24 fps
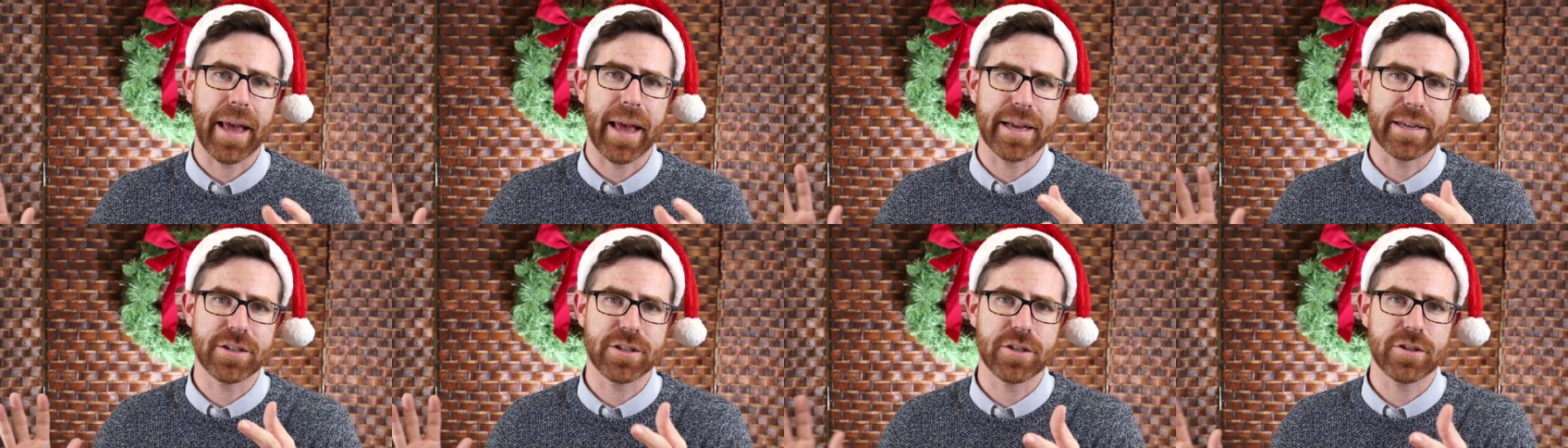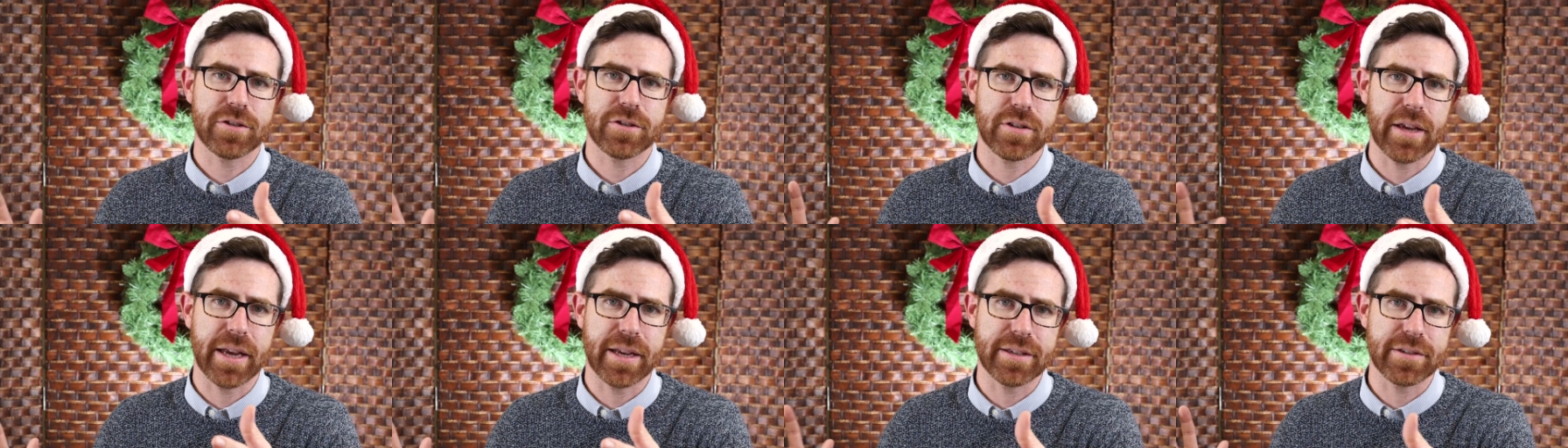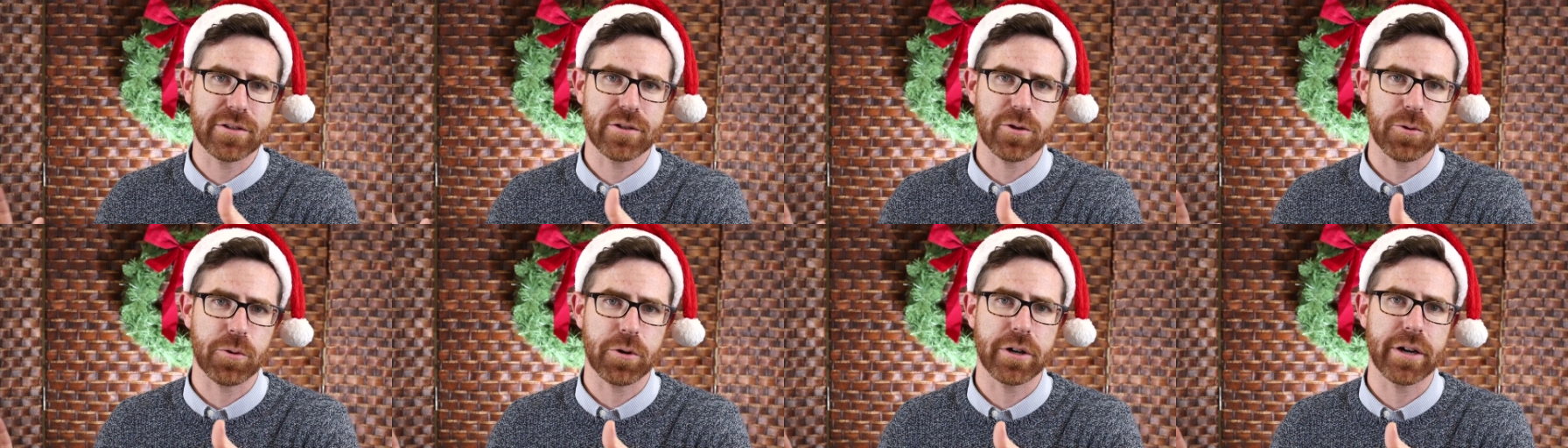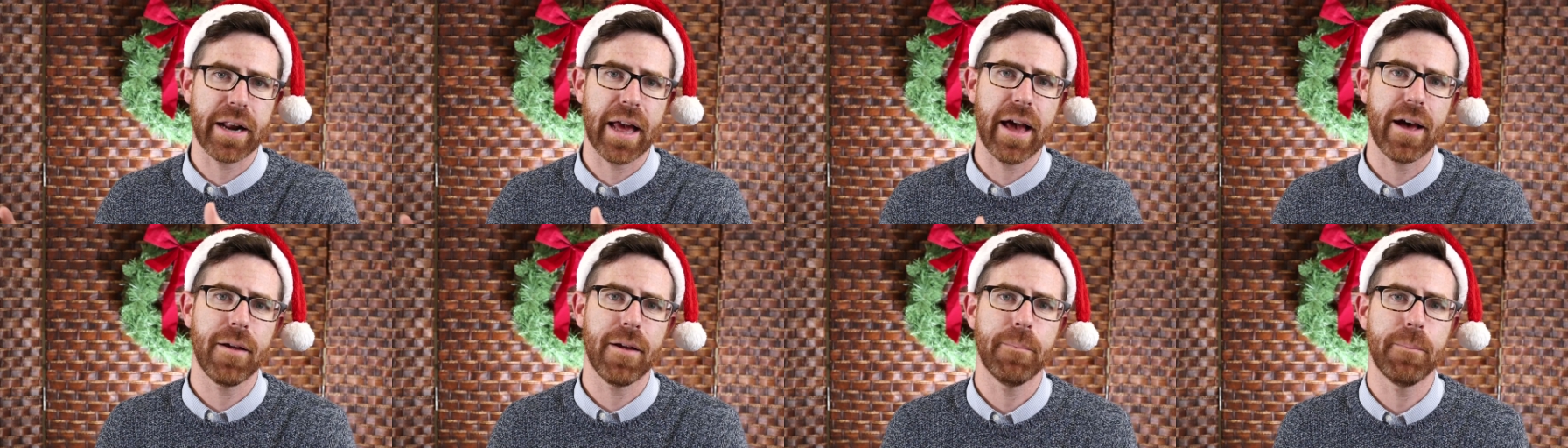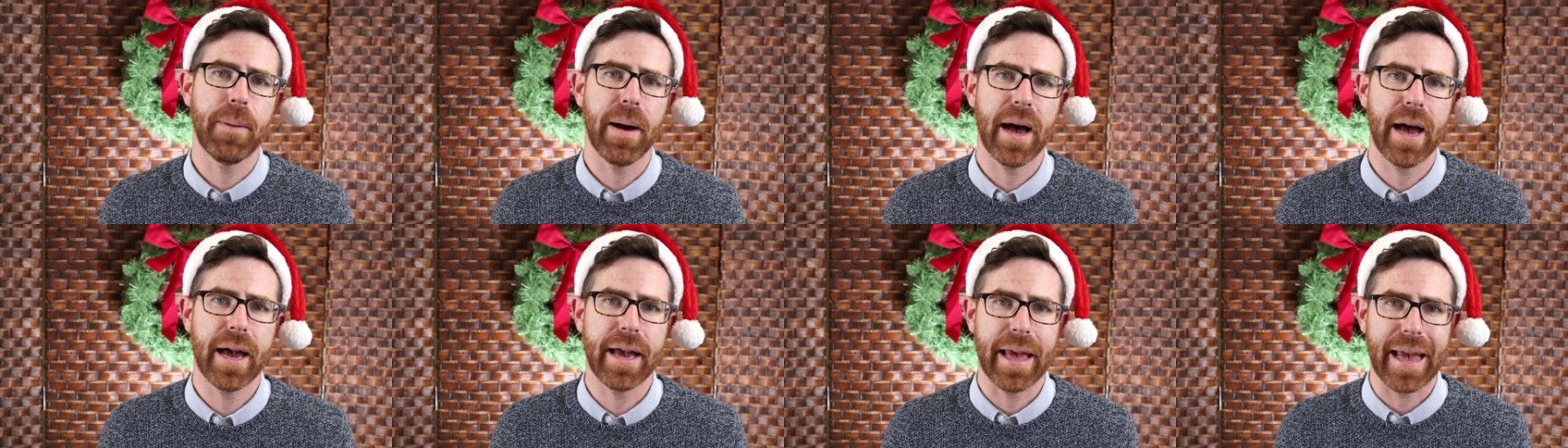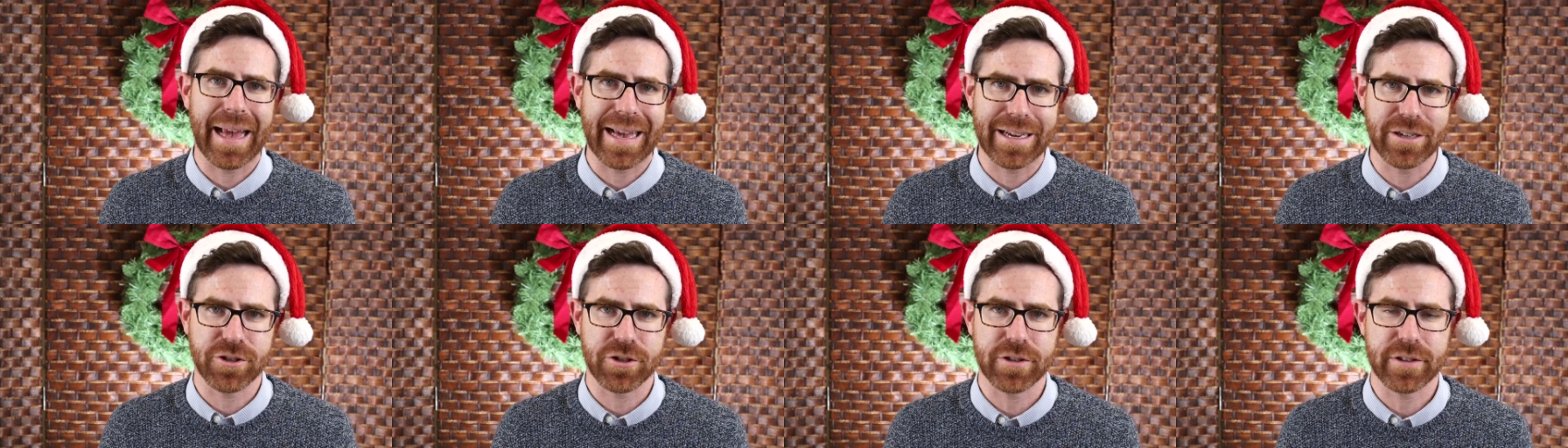and just and sorted out by
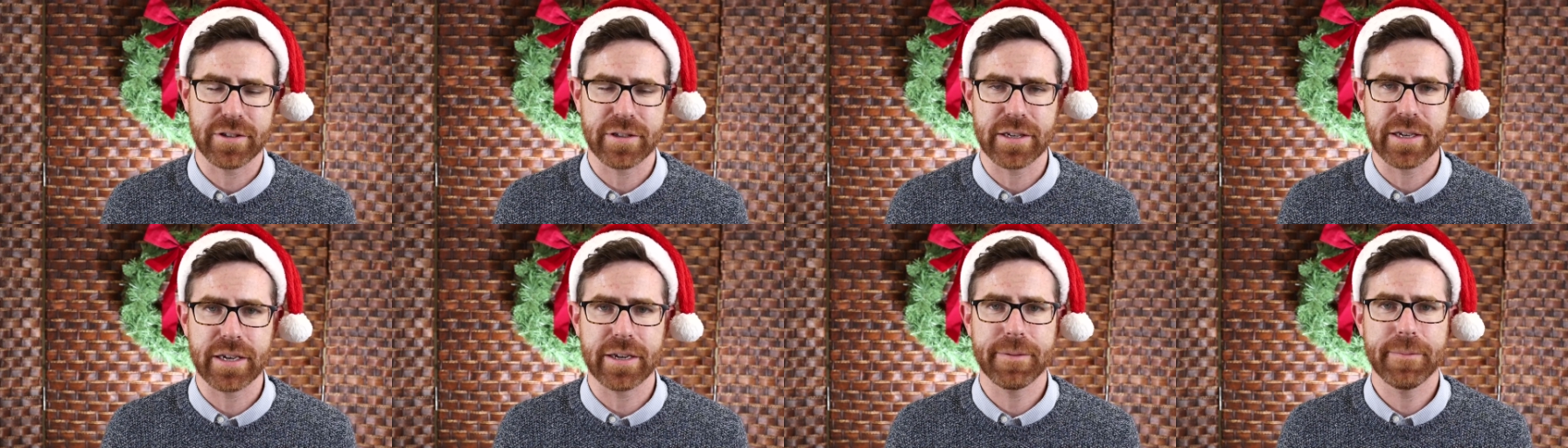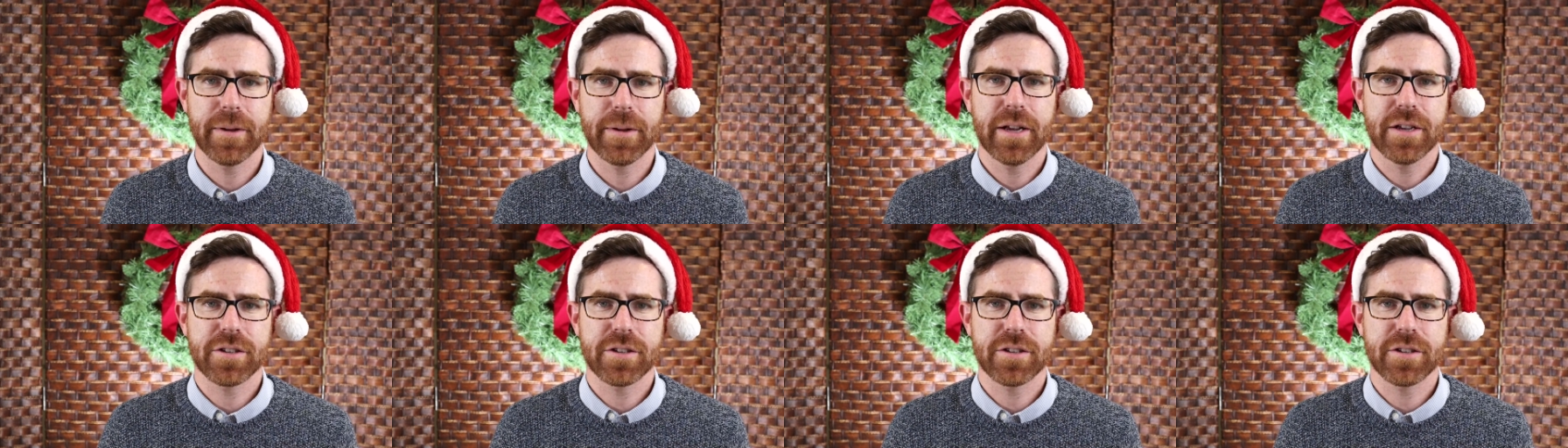agency.